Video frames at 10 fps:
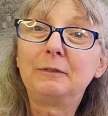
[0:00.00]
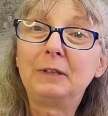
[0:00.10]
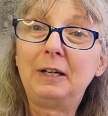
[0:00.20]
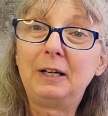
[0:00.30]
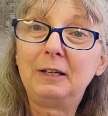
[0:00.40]

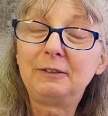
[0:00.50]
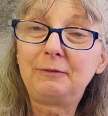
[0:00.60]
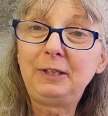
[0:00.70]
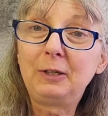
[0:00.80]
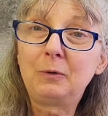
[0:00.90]
uh, this
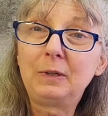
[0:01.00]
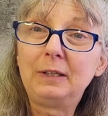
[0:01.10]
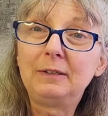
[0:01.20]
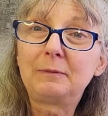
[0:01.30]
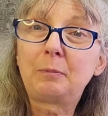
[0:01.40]
video
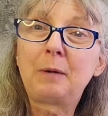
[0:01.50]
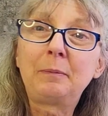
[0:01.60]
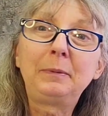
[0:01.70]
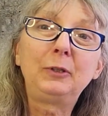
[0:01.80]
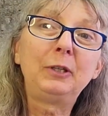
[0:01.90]
is
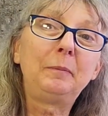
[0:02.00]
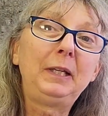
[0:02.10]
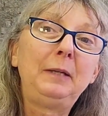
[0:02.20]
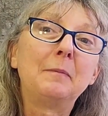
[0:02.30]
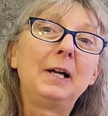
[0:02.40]
probably going to
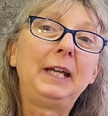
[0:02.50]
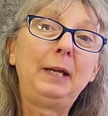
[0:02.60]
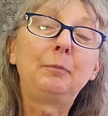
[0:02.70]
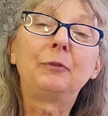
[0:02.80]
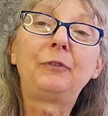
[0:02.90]
be my
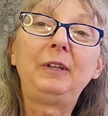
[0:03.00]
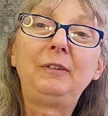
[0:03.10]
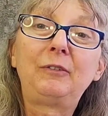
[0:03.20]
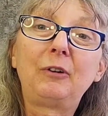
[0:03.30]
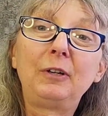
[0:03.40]
April
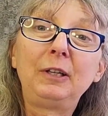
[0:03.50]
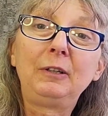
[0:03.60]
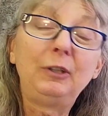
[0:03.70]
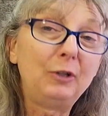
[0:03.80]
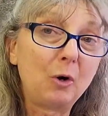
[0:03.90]
seed starting.
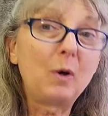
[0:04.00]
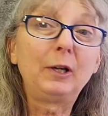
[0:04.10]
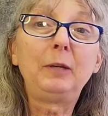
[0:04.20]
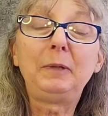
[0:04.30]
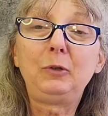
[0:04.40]
You know I'm
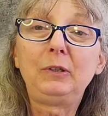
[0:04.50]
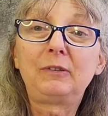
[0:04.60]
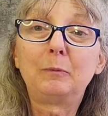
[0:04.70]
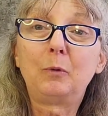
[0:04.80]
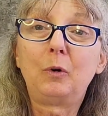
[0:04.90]
going to be doing
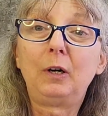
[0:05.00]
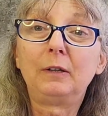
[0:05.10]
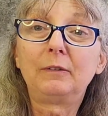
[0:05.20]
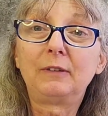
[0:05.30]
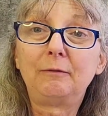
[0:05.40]
some
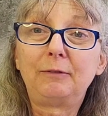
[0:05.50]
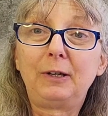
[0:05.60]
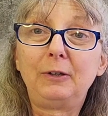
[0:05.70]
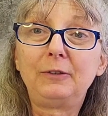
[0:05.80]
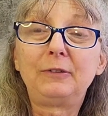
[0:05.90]
more
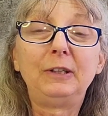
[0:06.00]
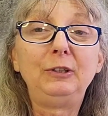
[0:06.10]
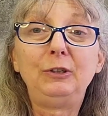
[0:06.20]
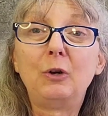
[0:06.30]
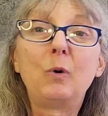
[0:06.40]
sunflowers, and
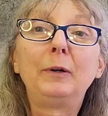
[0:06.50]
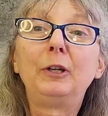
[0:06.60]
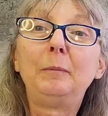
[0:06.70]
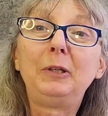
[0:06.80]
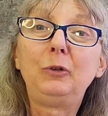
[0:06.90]
you know I'm going
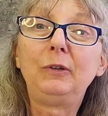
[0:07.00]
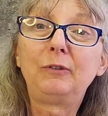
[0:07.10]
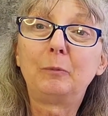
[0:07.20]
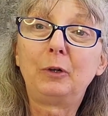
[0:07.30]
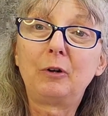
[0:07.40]
to be doing
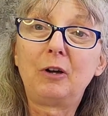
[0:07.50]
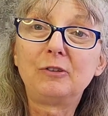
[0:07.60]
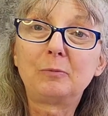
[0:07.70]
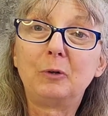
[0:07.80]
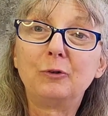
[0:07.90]
some more
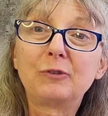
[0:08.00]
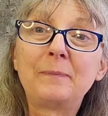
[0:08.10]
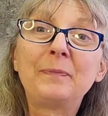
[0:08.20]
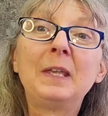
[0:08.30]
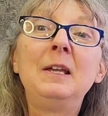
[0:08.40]
cosmos.
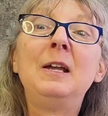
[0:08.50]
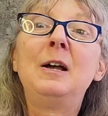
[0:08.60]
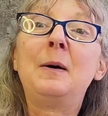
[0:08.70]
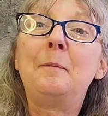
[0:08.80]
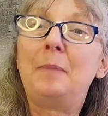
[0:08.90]

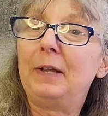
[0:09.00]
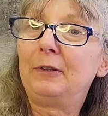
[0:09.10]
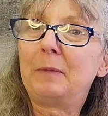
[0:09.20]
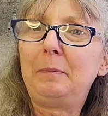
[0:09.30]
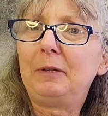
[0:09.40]
But
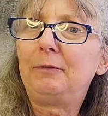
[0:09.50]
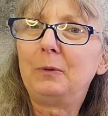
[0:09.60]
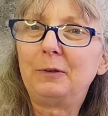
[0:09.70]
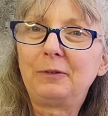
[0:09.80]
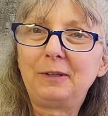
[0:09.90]
there might be a few
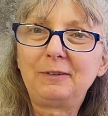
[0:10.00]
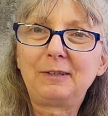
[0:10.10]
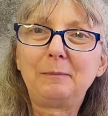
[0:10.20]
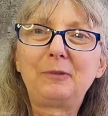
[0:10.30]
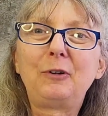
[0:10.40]
other things that
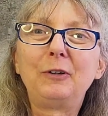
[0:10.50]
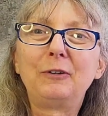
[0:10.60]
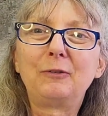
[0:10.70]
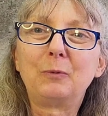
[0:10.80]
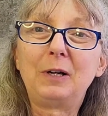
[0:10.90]
I'm starting
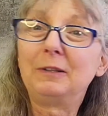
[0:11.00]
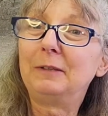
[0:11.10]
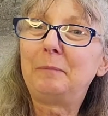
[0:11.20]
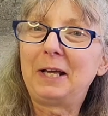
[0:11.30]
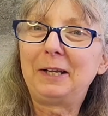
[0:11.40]
as well
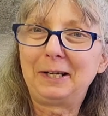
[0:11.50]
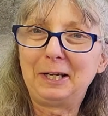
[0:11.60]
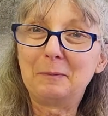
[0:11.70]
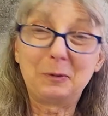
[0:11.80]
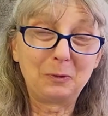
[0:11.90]
and panicking
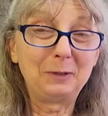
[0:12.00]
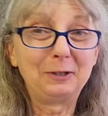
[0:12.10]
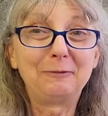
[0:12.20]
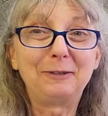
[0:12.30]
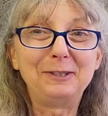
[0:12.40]
about where I'm
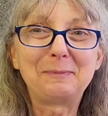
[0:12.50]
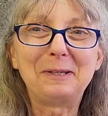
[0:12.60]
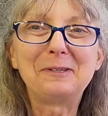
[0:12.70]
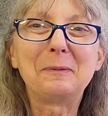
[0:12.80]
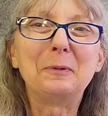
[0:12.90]
going to find
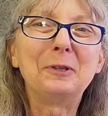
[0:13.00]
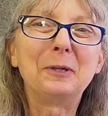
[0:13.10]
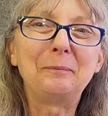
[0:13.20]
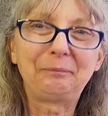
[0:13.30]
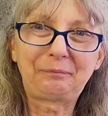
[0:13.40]
space to put them.